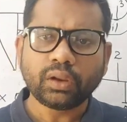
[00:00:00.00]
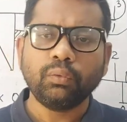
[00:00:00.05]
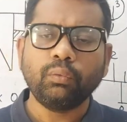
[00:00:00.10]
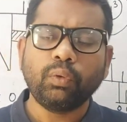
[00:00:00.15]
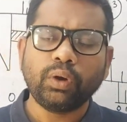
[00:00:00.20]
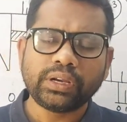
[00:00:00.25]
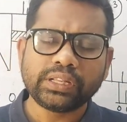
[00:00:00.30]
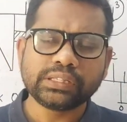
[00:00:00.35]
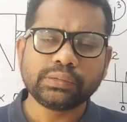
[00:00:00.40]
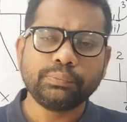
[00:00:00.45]

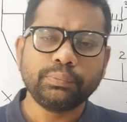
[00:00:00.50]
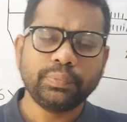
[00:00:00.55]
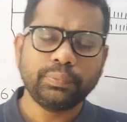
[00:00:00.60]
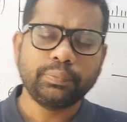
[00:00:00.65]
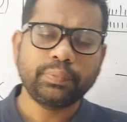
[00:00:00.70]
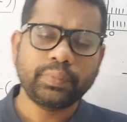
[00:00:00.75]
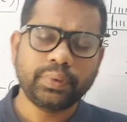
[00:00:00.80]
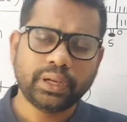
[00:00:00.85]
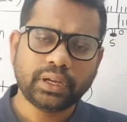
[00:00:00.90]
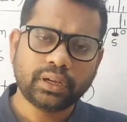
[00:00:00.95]
what is
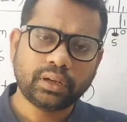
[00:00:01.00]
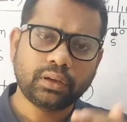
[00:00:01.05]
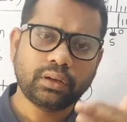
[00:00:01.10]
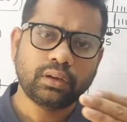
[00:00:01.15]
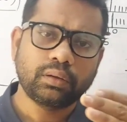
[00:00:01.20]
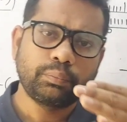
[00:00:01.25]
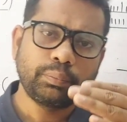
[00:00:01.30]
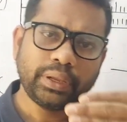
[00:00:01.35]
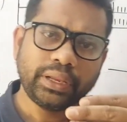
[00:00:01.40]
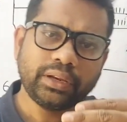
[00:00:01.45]

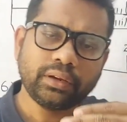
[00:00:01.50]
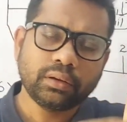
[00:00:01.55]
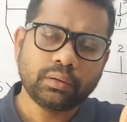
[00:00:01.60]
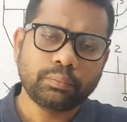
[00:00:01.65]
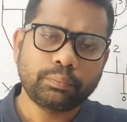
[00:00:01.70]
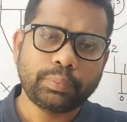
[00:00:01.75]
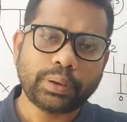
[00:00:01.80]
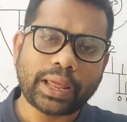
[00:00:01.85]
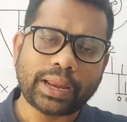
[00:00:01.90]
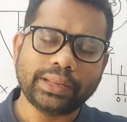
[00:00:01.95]
the main
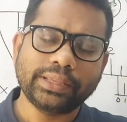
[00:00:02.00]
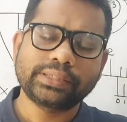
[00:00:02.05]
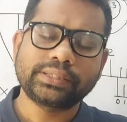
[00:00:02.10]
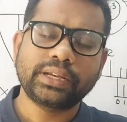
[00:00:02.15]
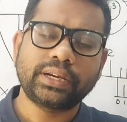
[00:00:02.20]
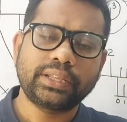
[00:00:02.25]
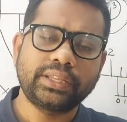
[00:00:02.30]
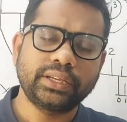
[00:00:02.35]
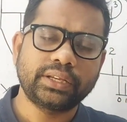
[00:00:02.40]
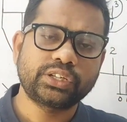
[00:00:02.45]
plan is
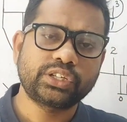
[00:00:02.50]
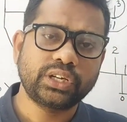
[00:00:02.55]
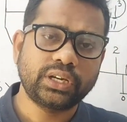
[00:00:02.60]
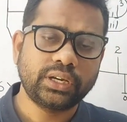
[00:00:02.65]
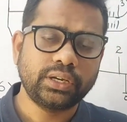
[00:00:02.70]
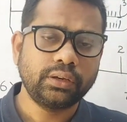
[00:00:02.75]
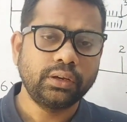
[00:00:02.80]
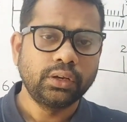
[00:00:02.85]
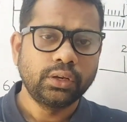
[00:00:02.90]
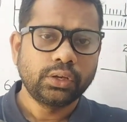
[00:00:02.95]
that here,
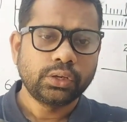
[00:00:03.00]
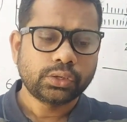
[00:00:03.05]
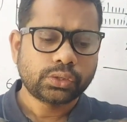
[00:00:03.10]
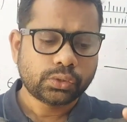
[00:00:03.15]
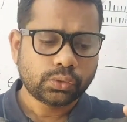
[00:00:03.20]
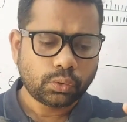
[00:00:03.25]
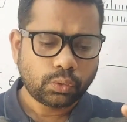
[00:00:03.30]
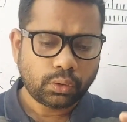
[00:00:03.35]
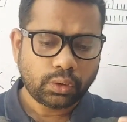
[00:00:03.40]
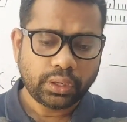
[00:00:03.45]
children.
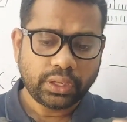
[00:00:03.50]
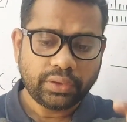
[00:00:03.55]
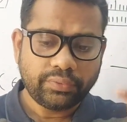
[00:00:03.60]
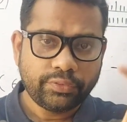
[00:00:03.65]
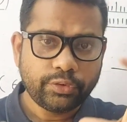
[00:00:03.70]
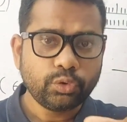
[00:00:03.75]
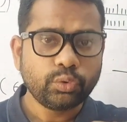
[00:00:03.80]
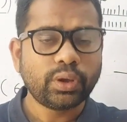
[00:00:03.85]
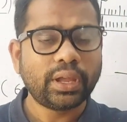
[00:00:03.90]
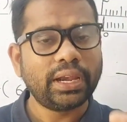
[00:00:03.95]
So
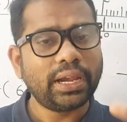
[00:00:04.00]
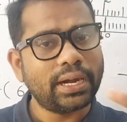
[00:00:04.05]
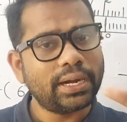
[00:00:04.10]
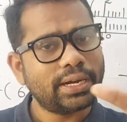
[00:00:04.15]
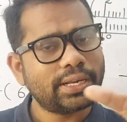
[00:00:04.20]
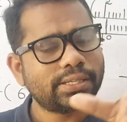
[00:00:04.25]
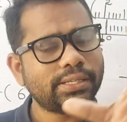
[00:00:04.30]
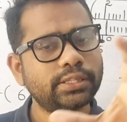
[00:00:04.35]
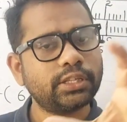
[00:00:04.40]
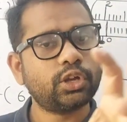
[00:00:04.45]
if you can
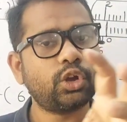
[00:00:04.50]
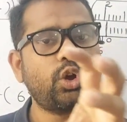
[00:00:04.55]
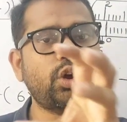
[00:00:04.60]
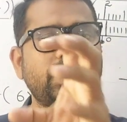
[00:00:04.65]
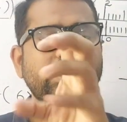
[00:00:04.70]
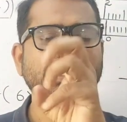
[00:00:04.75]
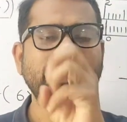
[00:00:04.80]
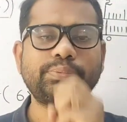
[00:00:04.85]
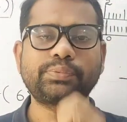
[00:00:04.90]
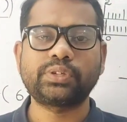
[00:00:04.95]
understand the
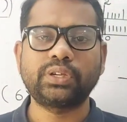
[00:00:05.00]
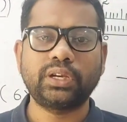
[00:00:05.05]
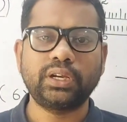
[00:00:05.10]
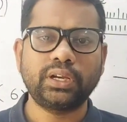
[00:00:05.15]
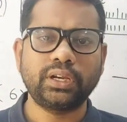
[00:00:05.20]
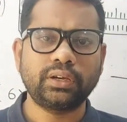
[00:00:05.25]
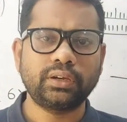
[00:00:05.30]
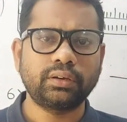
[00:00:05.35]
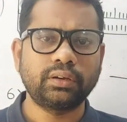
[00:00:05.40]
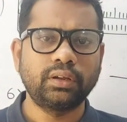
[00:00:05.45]
concept,
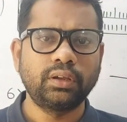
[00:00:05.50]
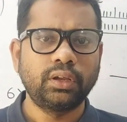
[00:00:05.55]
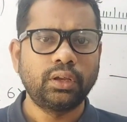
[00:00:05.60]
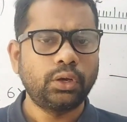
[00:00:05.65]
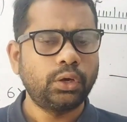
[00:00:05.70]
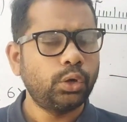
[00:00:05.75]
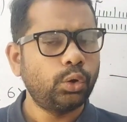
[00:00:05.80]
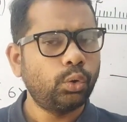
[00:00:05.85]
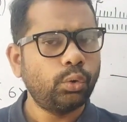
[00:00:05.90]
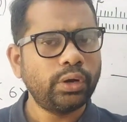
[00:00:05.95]
children,
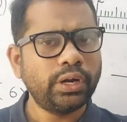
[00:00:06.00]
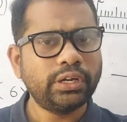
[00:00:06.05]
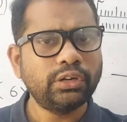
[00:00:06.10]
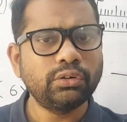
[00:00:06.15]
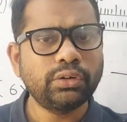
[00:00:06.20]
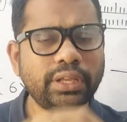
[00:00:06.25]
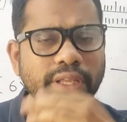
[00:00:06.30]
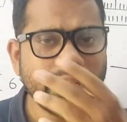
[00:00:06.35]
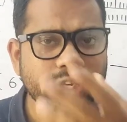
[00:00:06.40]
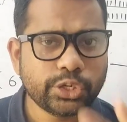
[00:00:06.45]
no need
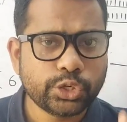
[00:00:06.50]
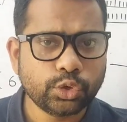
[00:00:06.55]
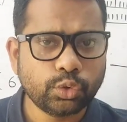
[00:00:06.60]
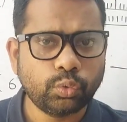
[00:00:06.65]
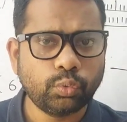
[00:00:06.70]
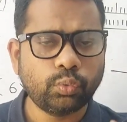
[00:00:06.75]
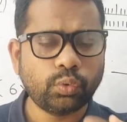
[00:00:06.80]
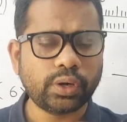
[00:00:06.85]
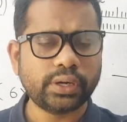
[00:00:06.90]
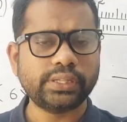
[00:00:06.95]
to teach
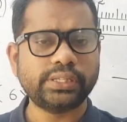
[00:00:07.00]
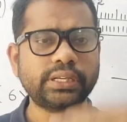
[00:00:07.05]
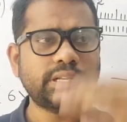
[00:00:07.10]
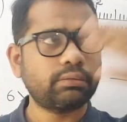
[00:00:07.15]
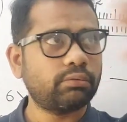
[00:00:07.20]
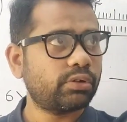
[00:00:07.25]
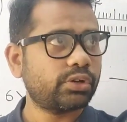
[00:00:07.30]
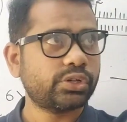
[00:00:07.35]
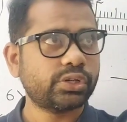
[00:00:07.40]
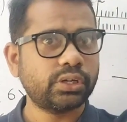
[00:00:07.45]
you what is the
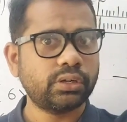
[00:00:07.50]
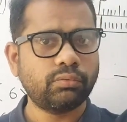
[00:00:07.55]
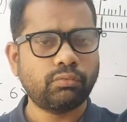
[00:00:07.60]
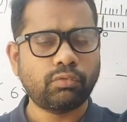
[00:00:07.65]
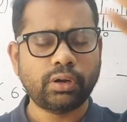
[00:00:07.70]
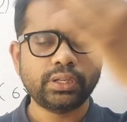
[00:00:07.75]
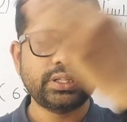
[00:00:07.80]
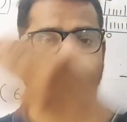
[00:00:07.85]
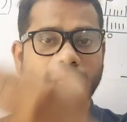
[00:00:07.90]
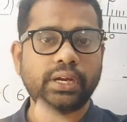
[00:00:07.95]
question,
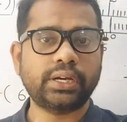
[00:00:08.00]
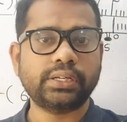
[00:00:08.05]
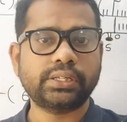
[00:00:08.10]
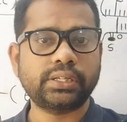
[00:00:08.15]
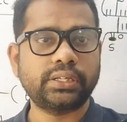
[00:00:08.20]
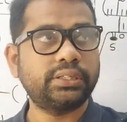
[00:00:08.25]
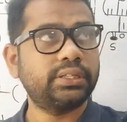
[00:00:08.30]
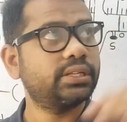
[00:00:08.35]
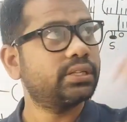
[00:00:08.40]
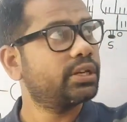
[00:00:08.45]
what is the
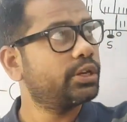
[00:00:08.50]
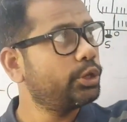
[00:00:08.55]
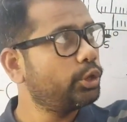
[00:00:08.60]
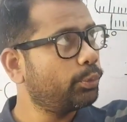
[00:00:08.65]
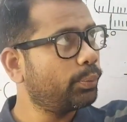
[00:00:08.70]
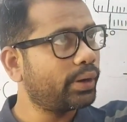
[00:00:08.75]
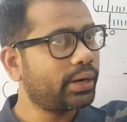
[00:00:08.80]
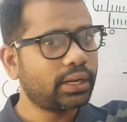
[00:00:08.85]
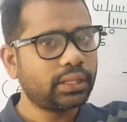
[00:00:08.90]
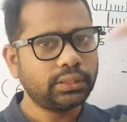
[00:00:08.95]
answer. This is a
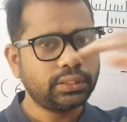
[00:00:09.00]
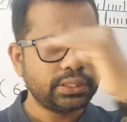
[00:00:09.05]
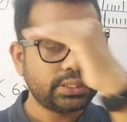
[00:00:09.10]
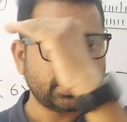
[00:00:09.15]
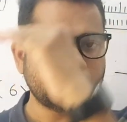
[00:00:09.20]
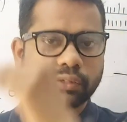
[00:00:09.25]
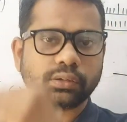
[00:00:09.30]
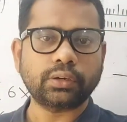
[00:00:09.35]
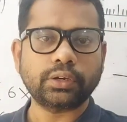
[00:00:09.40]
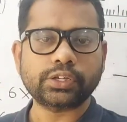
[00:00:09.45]
numerical,
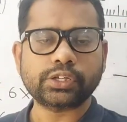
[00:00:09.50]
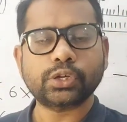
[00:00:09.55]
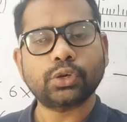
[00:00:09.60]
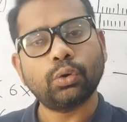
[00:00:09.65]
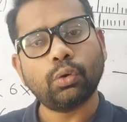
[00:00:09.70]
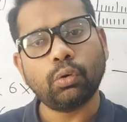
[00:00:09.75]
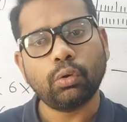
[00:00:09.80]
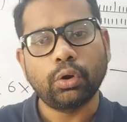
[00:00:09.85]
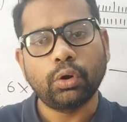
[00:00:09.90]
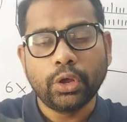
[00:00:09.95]
this is a
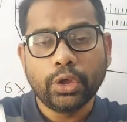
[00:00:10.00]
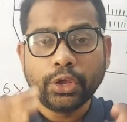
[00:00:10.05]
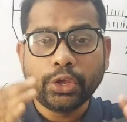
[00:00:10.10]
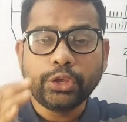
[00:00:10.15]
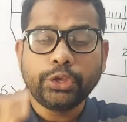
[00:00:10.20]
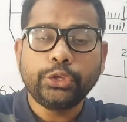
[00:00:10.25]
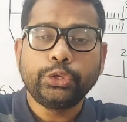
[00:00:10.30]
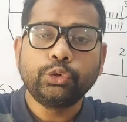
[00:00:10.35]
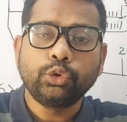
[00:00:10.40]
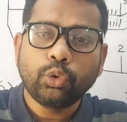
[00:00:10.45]
solution. No,
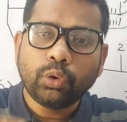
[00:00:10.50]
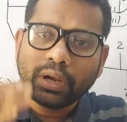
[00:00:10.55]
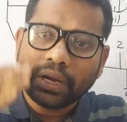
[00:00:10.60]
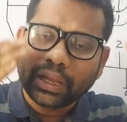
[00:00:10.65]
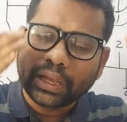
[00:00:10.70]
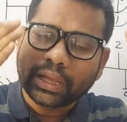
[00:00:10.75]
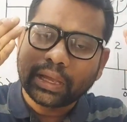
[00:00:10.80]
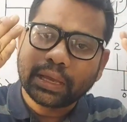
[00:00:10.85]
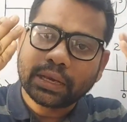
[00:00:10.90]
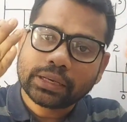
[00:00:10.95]
you
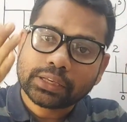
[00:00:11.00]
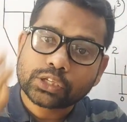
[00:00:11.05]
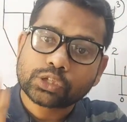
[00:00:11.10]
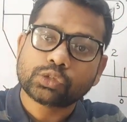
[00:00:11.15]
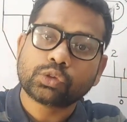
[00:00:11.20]
only can